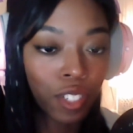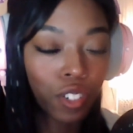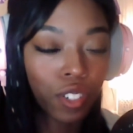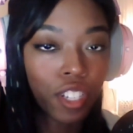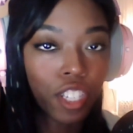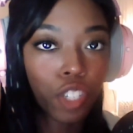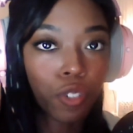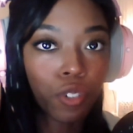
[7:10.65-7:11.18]
It's
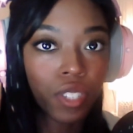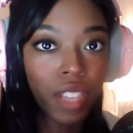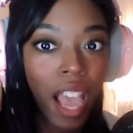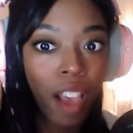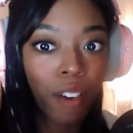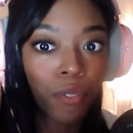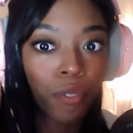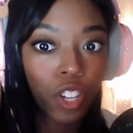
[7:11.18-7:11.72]
just like you just
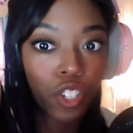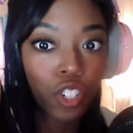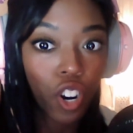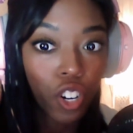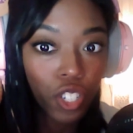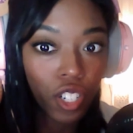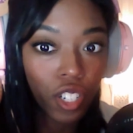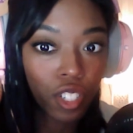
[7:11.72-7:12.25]
have a
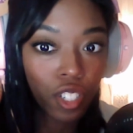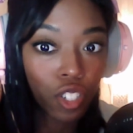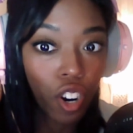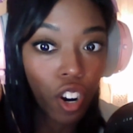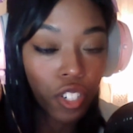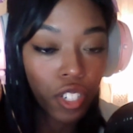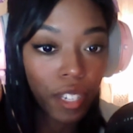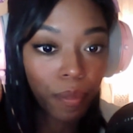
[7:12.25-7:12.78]
charger to
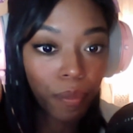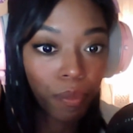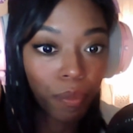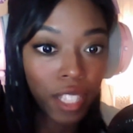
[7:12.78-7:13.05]
charge it.